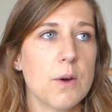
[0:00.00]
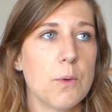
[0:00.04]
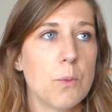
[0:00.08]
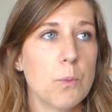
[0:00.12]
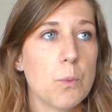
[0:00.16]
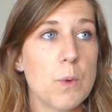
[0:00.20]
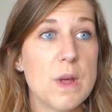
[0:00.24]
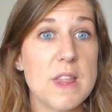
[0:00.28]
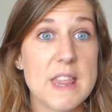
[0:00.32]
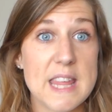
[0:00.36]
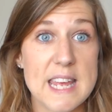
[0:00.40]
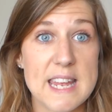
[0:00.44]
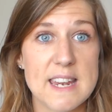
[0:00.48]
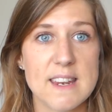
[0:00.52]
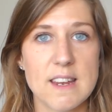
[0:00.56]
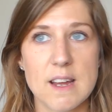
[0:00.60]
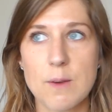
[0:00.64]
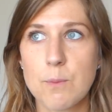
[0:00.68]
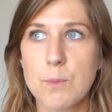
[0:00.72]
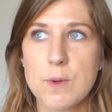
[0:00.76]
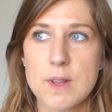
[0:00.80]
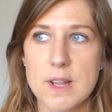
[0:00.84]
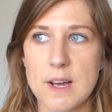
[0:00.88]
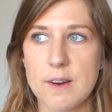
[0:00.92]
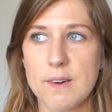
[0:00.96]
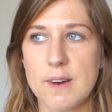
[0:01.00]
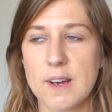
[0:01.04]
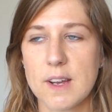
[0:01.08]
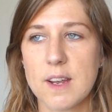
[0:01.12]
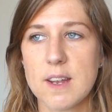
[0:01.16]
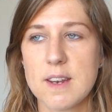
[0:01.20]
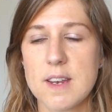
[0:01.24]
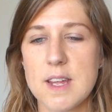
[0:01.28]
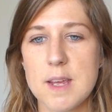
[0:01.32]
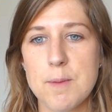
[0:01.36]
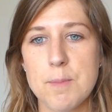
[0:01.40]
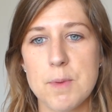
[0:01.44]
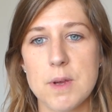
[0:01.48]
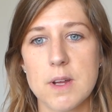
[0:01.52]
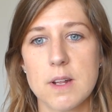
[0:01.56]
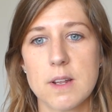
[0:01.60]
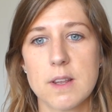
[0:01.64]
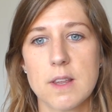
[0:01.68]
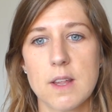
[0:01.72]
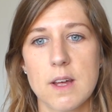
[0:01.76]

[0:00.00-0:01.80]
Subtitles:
within and without academia